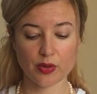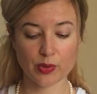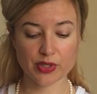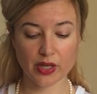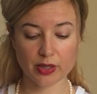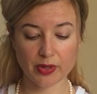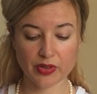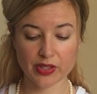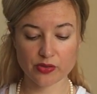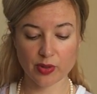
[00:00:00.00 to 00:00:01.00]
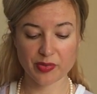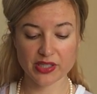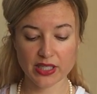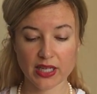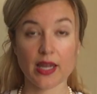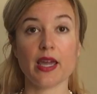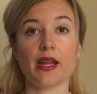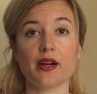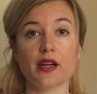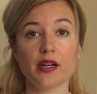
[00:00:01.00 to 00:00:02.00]
we talked about this representing
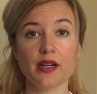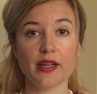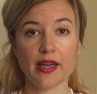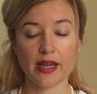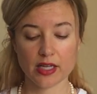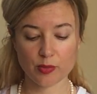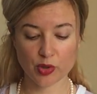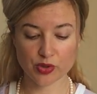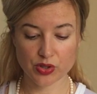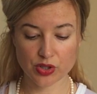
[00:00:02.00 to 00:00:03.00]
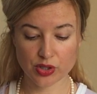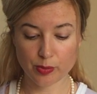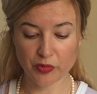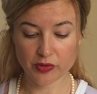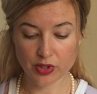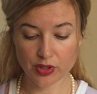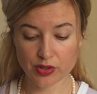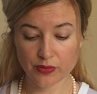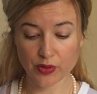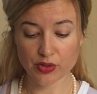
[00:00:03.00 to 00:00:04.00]
air and emotion
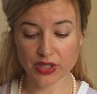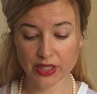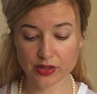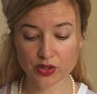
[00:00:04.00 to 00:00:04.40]
to devotion.